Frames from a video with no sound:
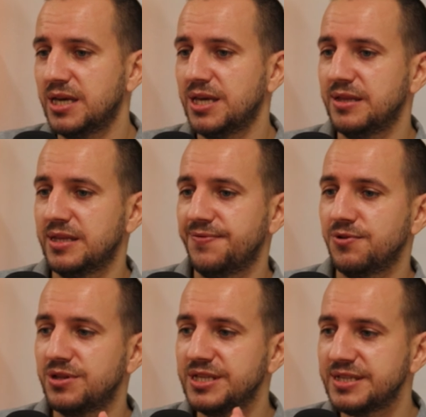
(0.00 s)
and if you
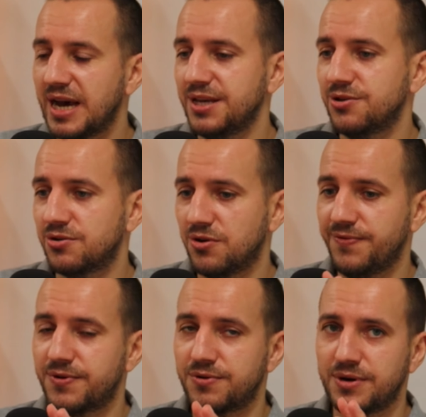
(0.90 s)
design your
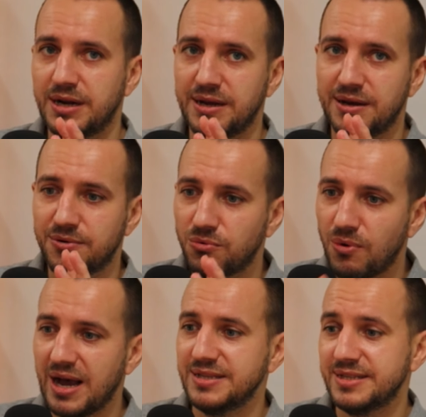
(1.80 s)
offer
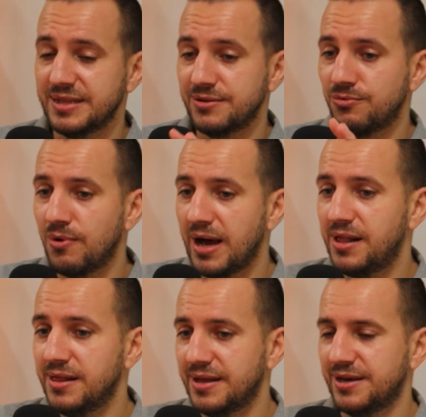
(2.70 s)
once and well,